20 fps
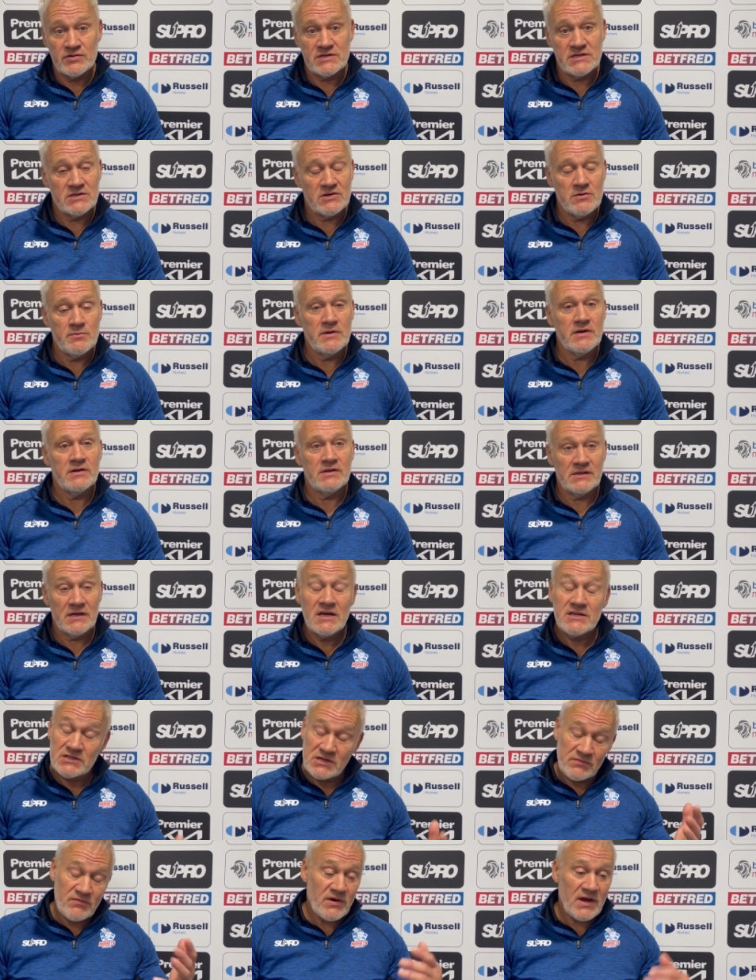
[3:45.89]
He's coming,
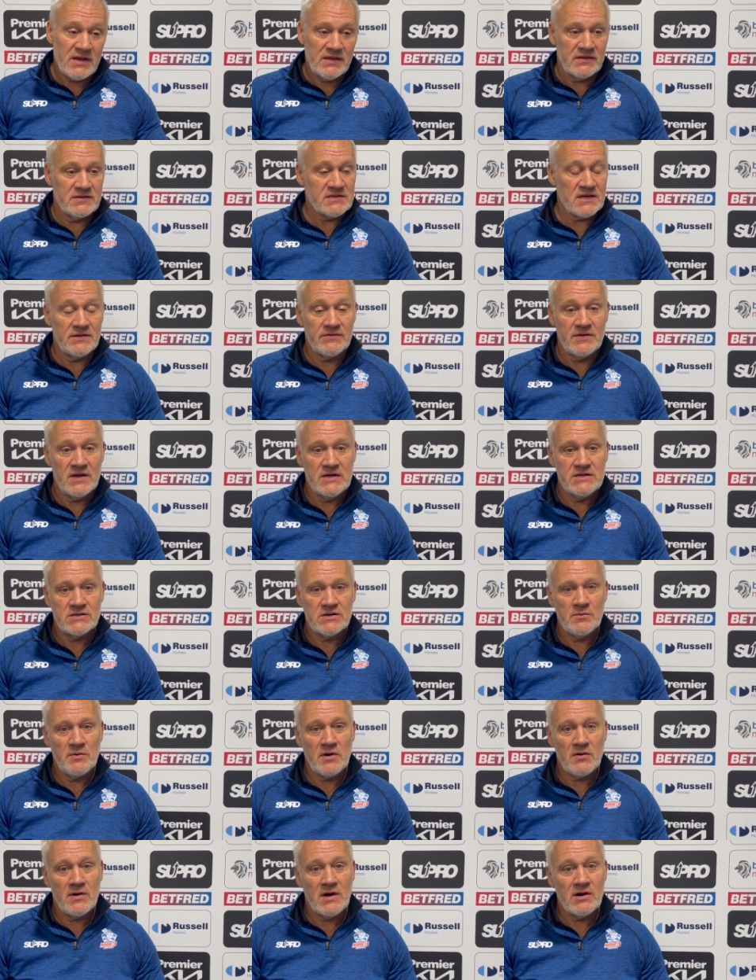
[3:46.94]
as you rightly said there, he's
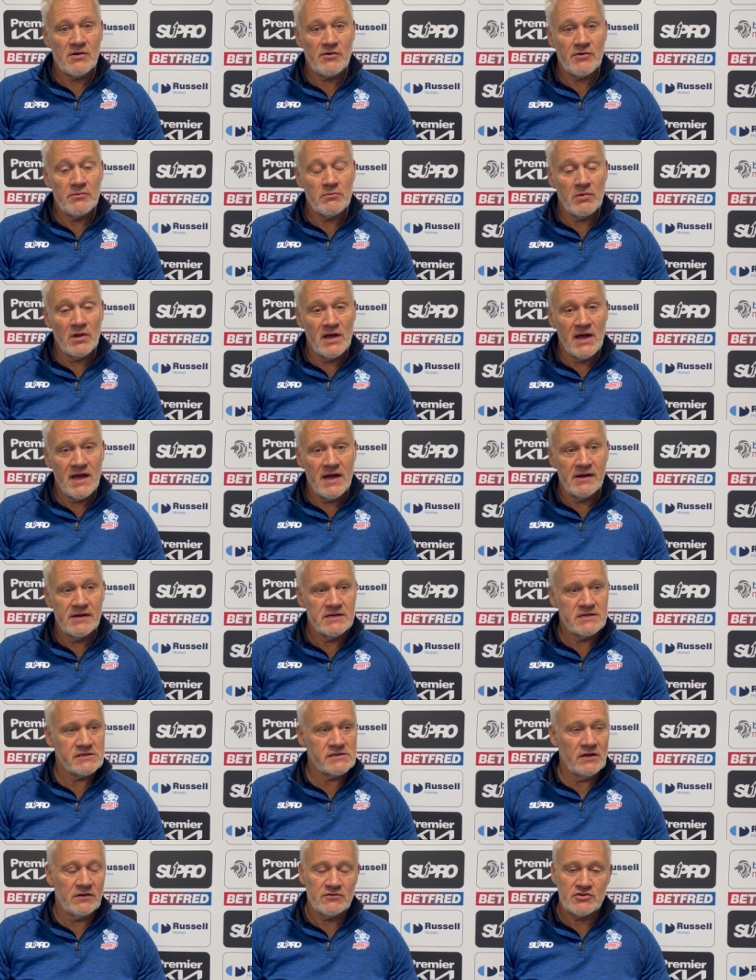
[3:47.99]
coming to our group late and he's
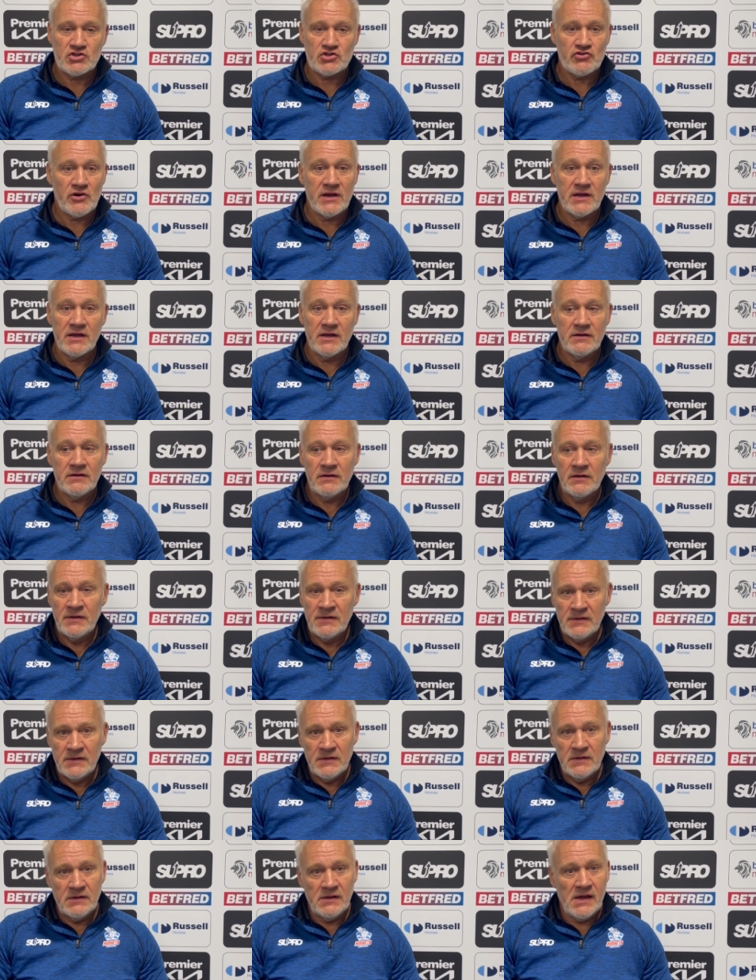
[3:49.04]
settled straight in.
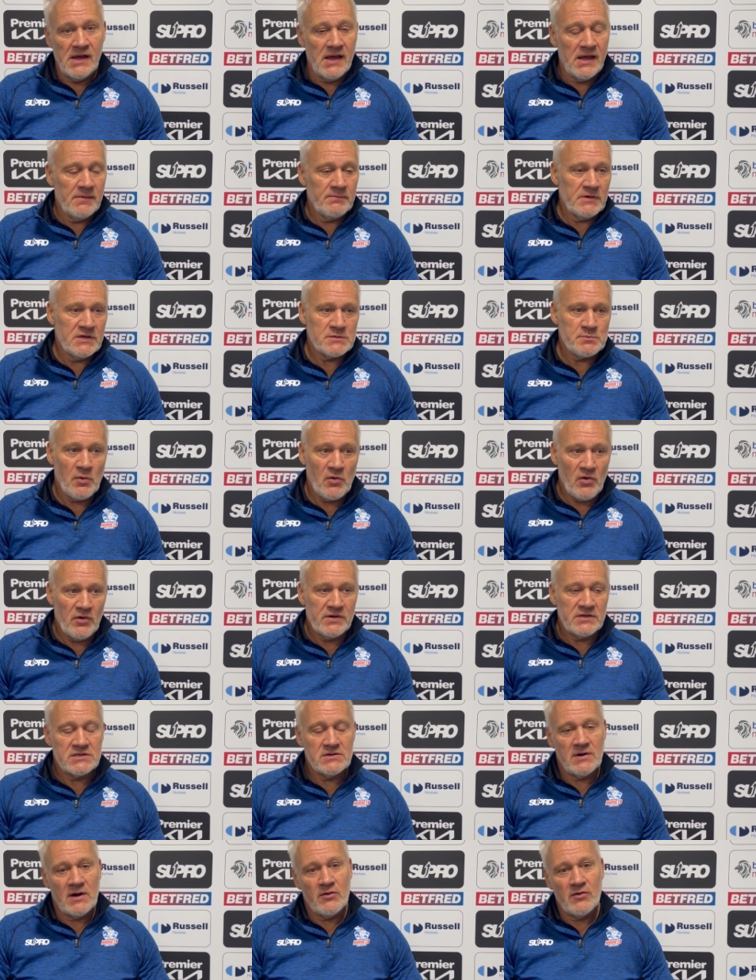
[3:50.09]
Um, he's bought
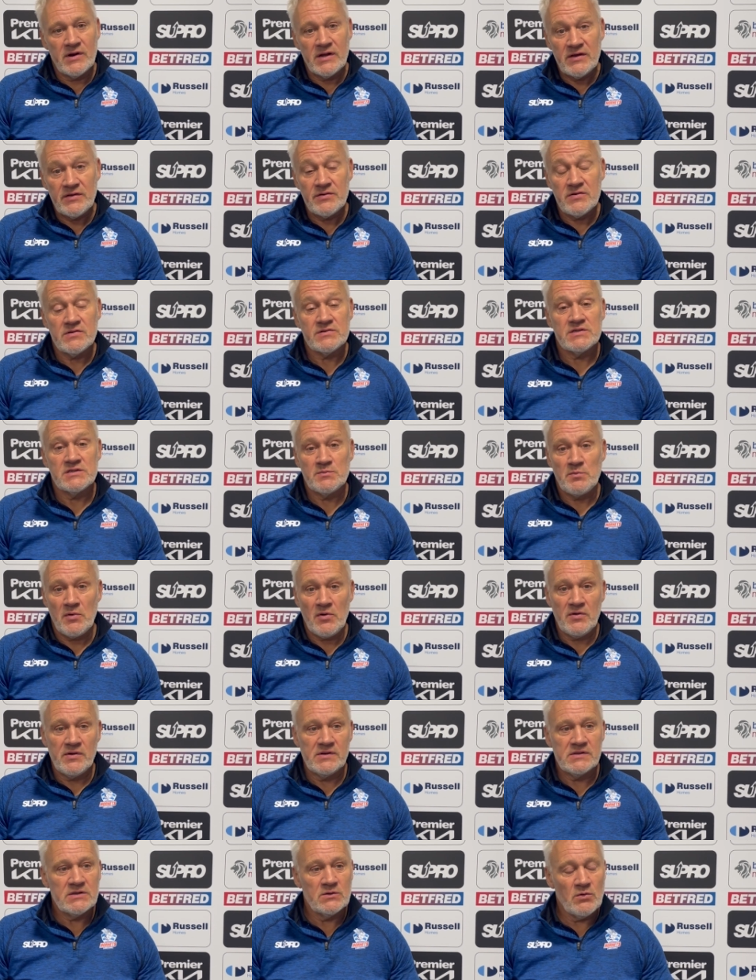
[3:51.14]
into our ethos, he's
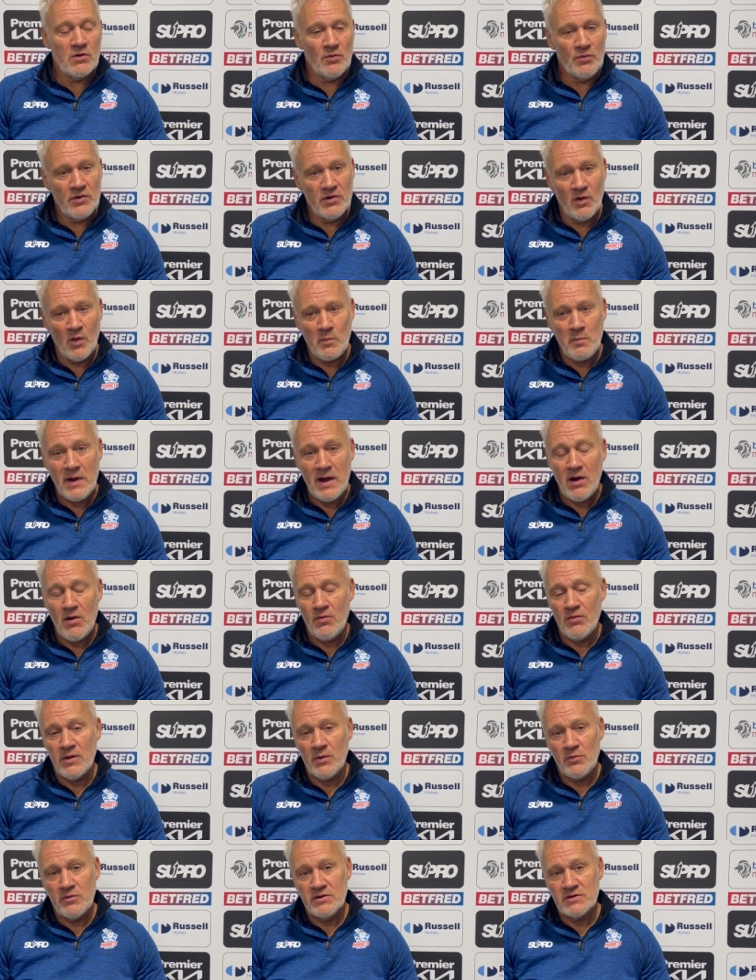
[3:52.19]
bought into what we're all about,
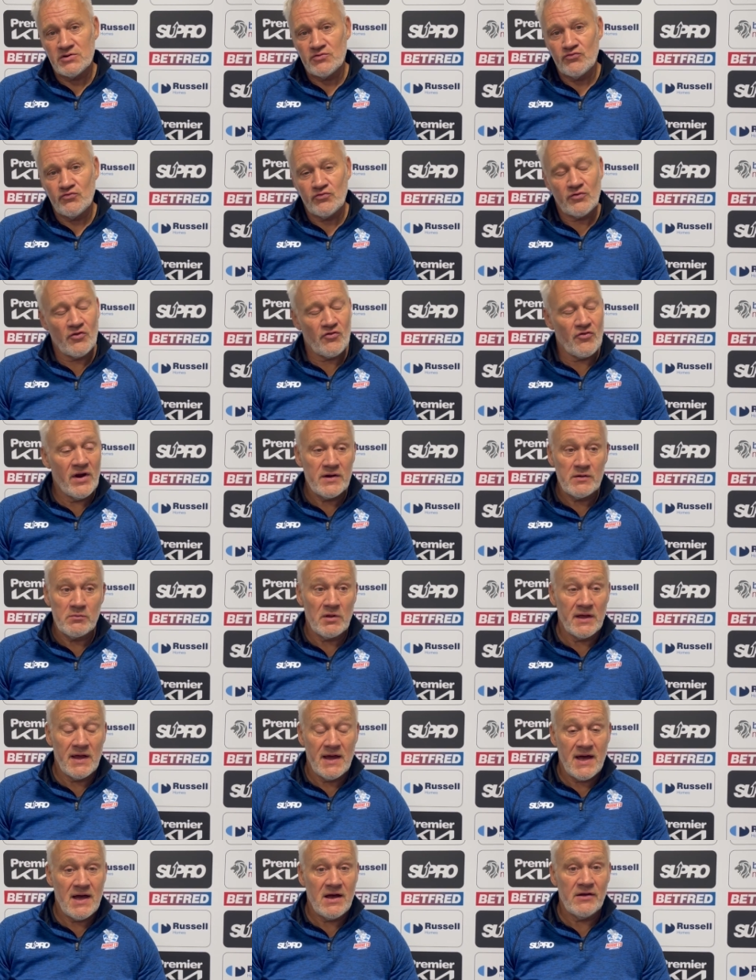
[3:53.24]
he works incredibly
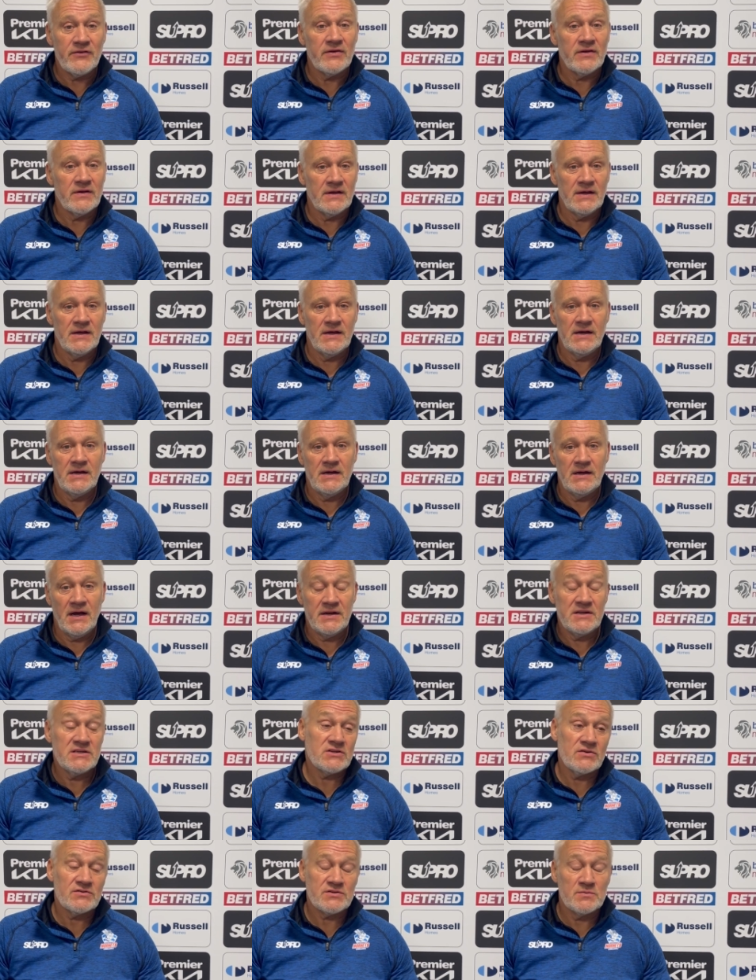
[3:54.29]
hard uh, and
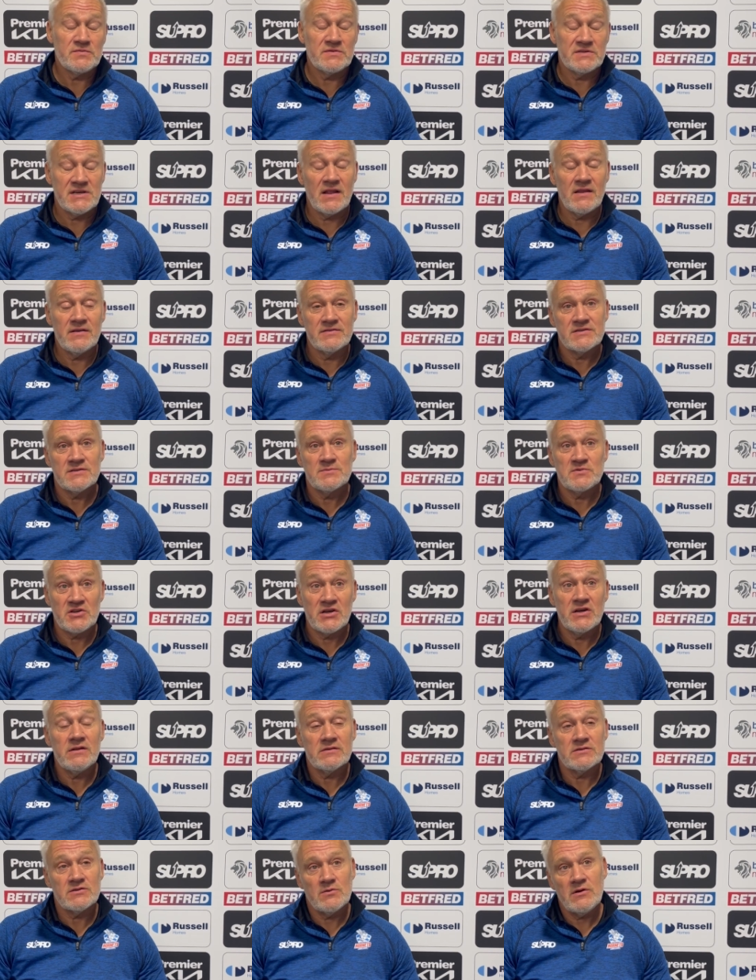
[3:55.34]
he's got some talent and some
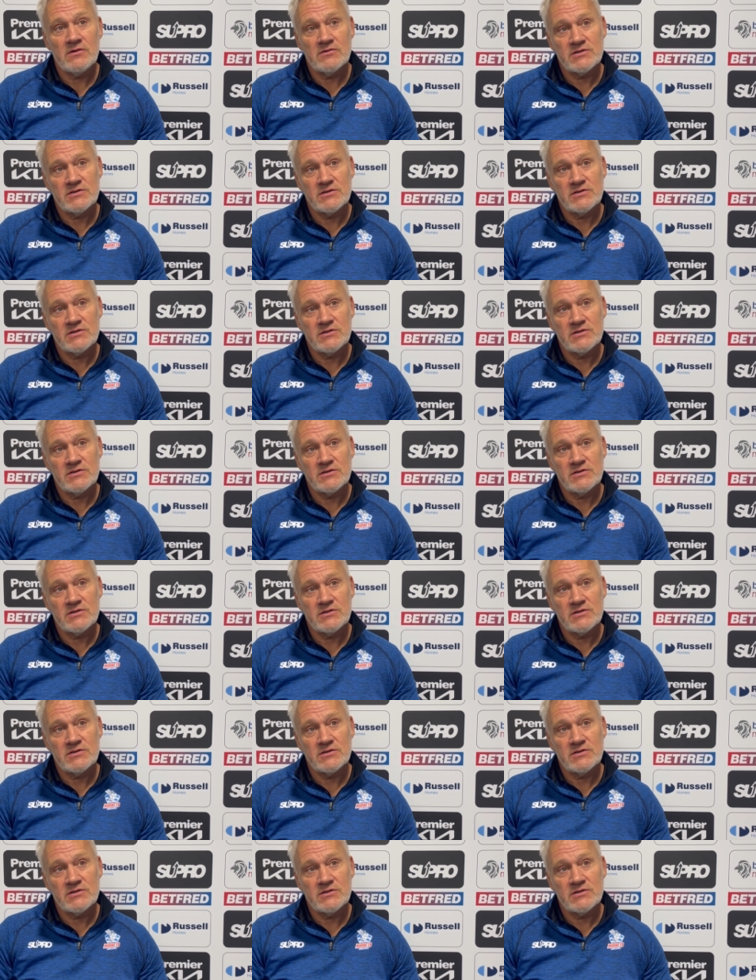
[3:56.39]
skill as well.